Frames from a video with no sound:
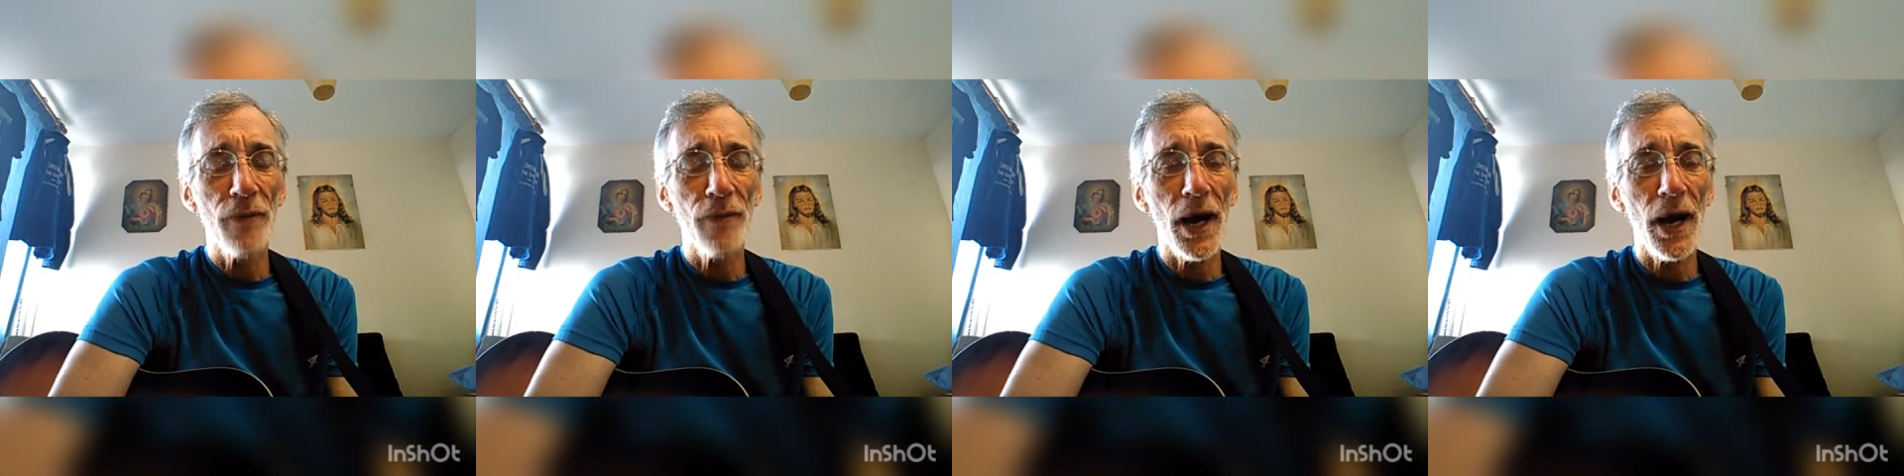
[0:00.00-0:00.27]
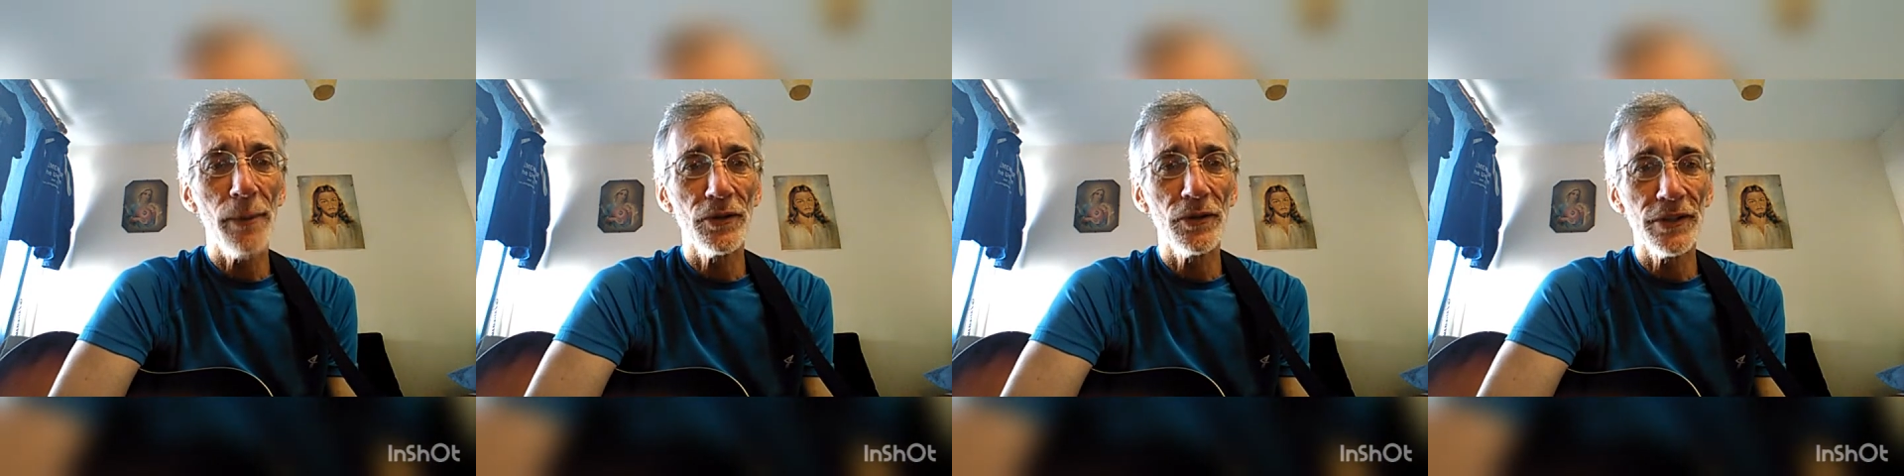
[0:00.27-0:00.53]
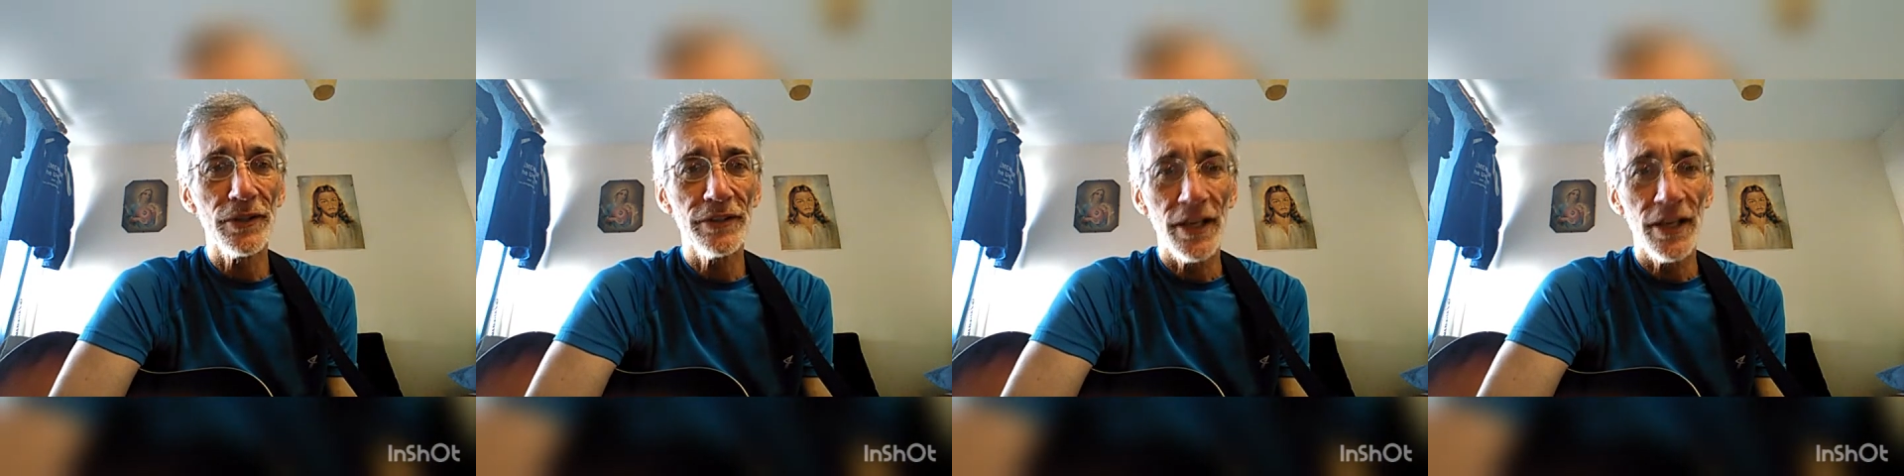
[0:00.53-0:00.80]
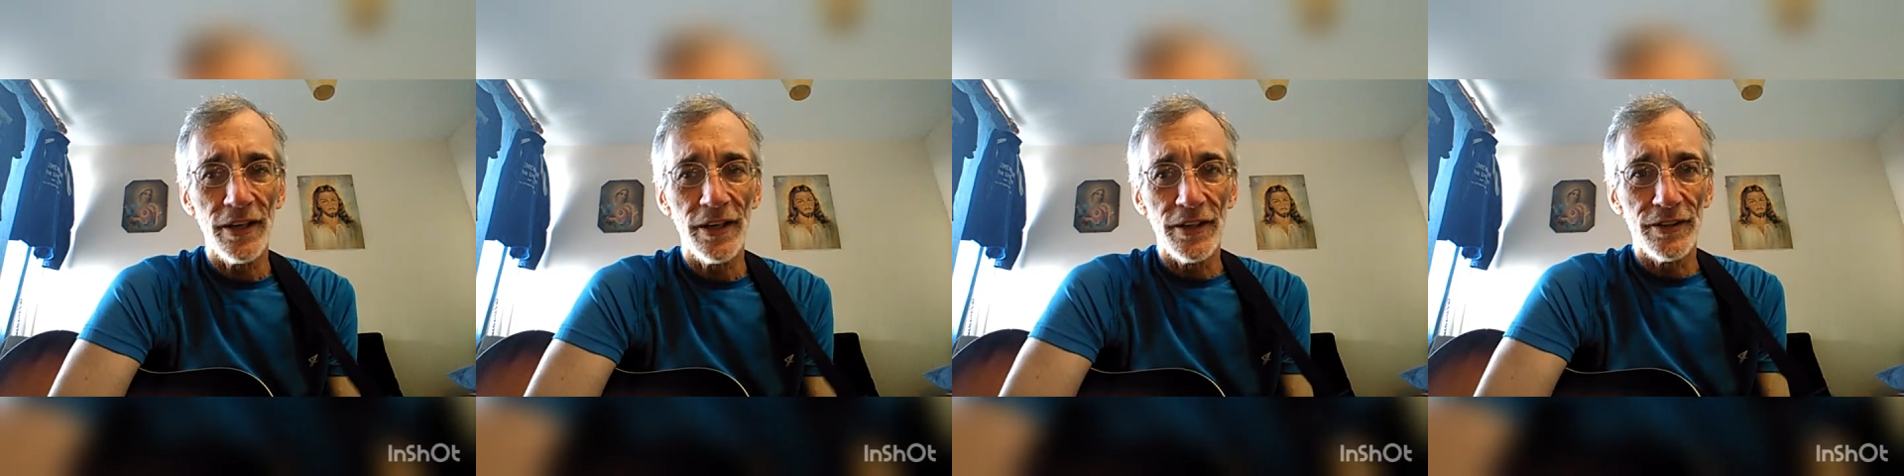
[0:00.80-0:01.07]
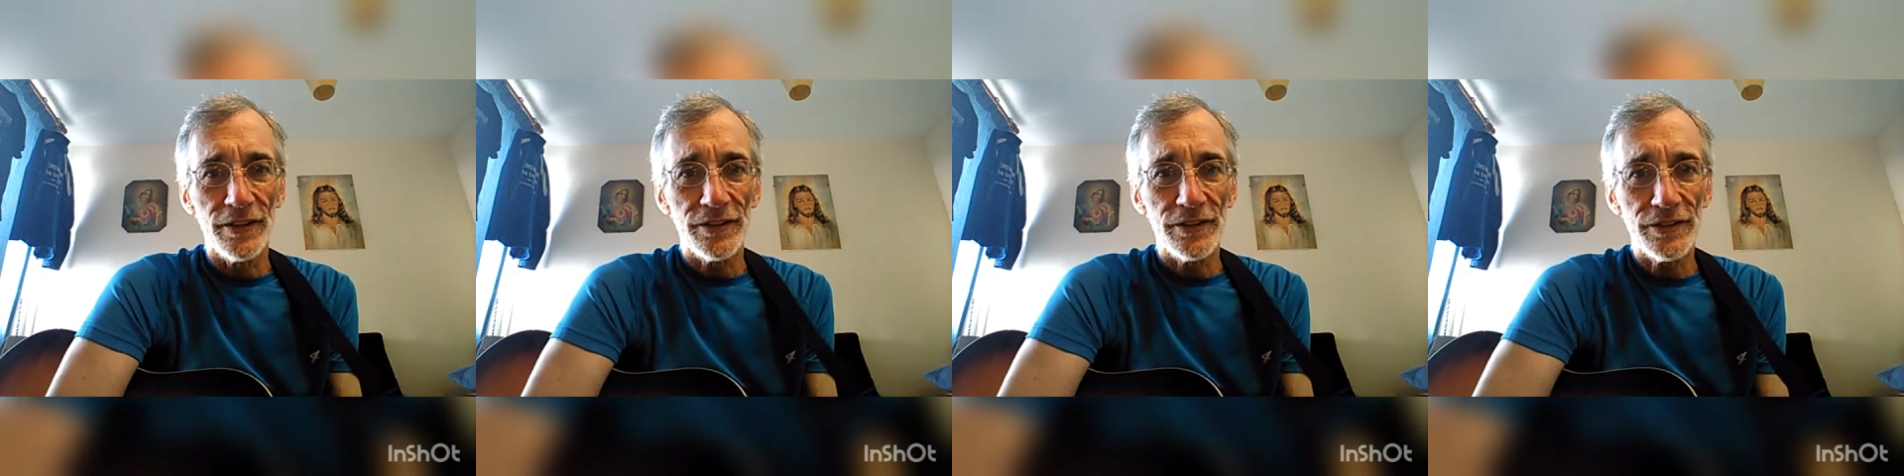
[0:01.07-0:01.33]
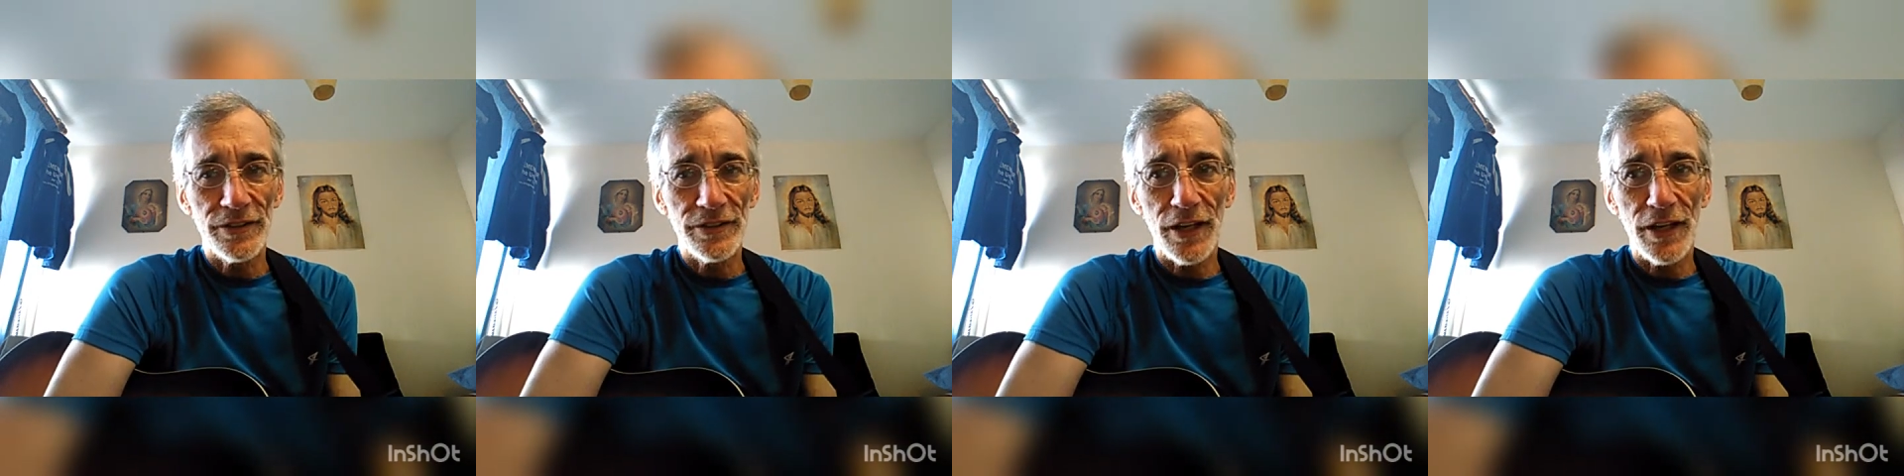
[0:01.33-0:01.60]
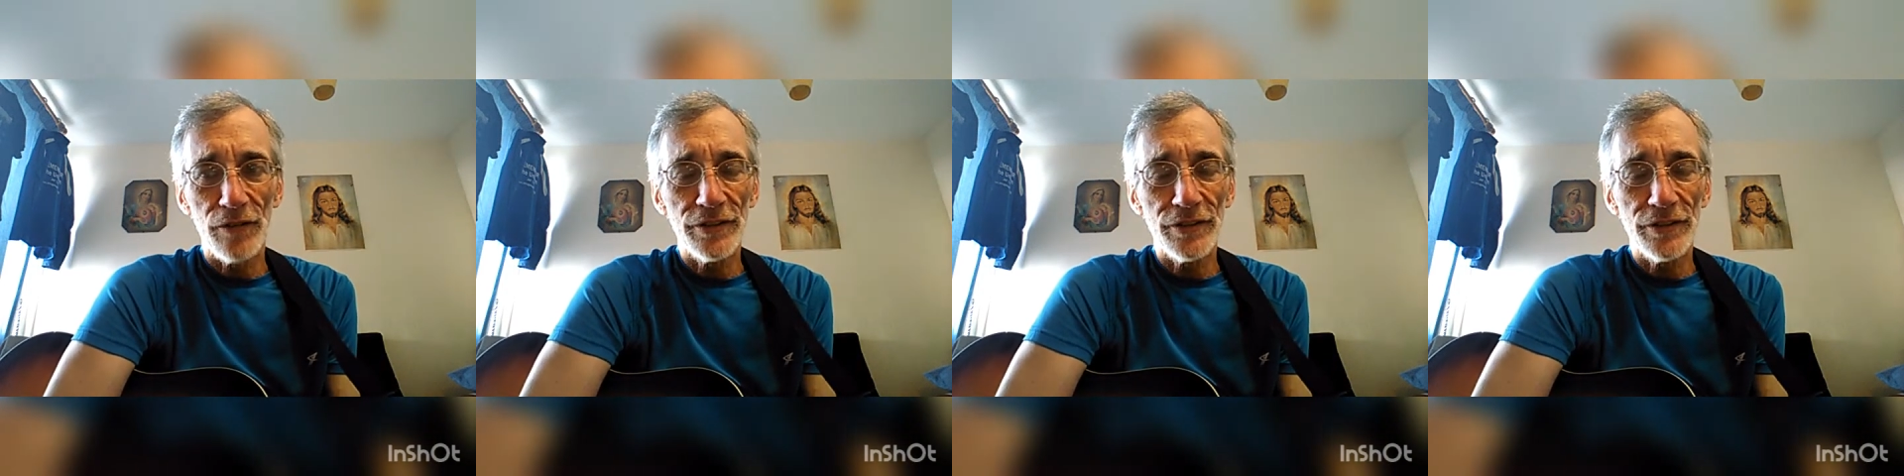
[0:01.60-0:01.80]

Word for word: Bible and and to delve